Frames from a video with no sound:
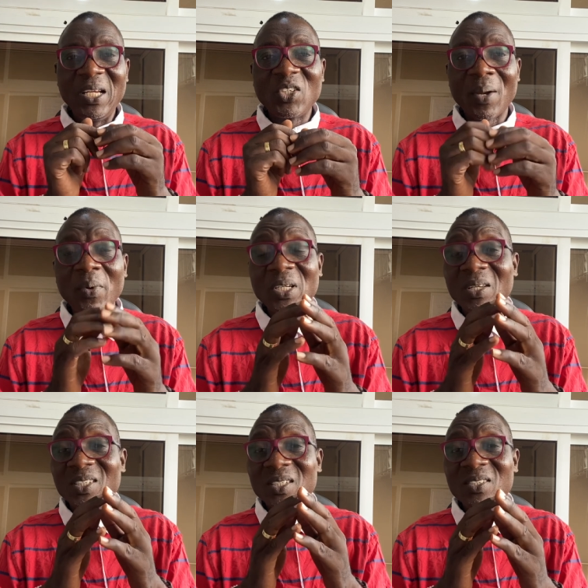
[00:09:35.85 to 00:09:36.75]
It's among
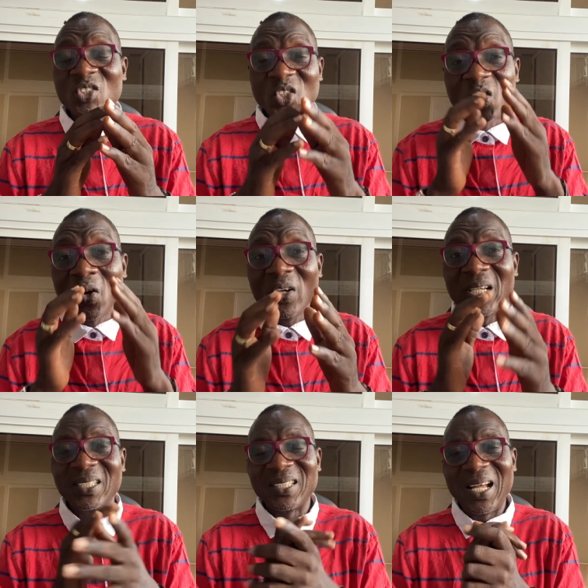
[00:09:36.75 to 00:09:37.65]
the strongest